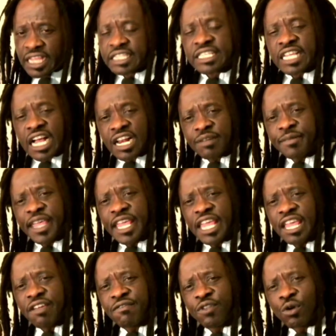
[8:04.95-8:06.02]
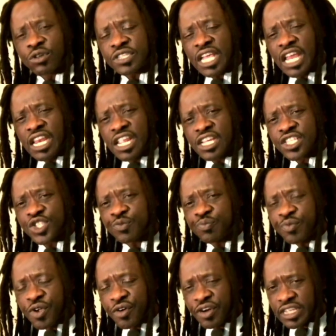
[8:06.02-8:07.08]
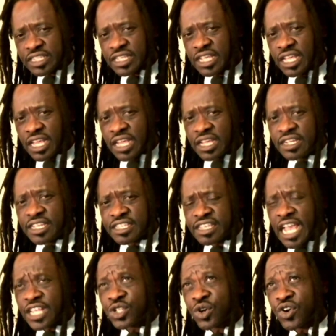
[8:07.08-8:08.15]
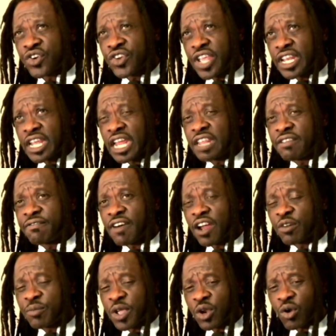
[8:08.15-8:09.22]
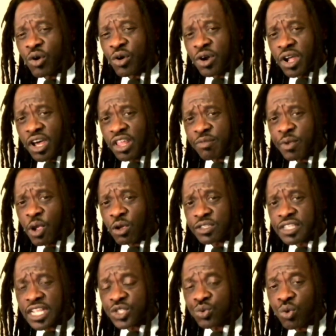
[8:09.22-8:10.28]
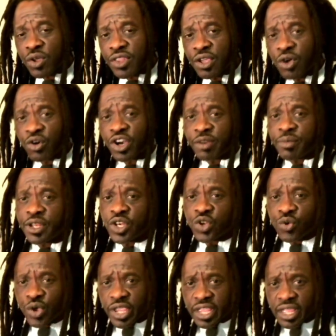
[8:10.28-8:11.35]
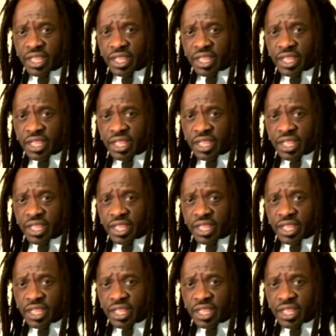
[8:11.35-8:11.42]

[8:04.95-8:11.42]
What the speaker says: Tell me if those alien spirits decide to create an environment on earth, because that's what they've already been doing,